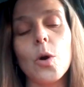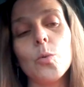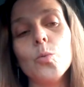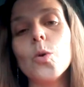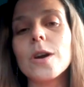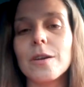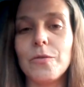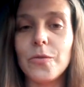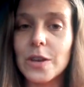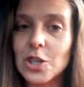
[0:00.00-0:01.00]
a, work of
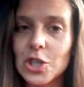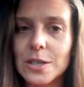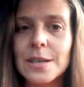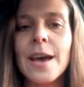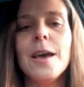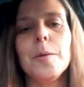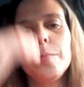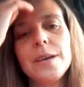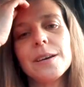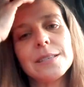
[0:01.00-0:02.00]
fiction
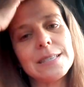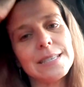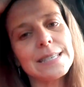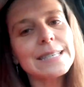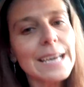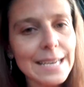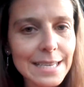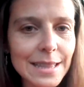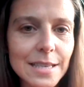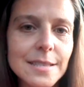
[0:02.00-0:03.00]
because he
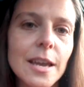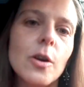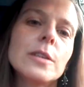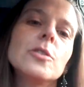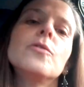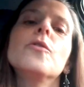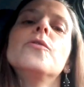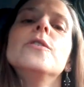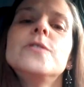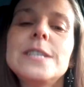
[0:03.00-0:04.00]
studied this character for
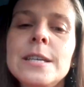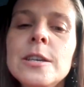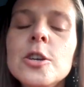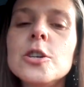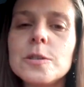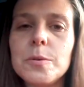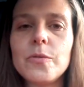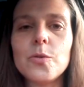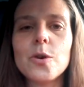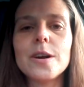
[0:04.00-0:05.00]
15 years
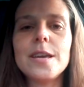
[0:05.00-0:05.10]
before